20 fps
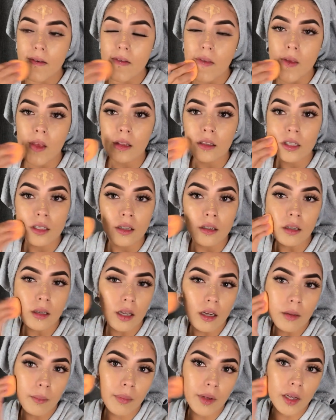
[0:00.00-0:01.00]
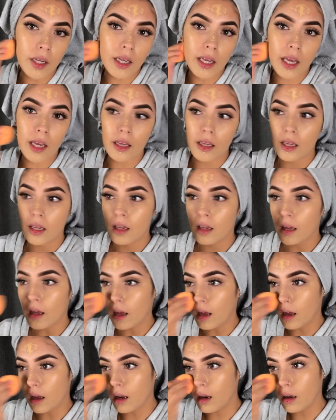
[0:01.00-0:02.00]
then it's gonna get a bit cakey,
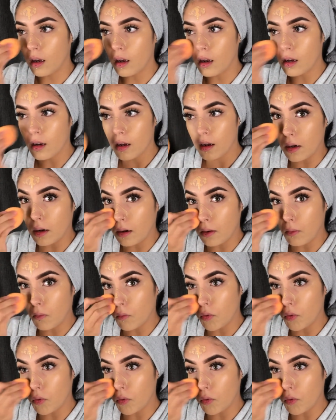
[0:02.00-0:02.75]
and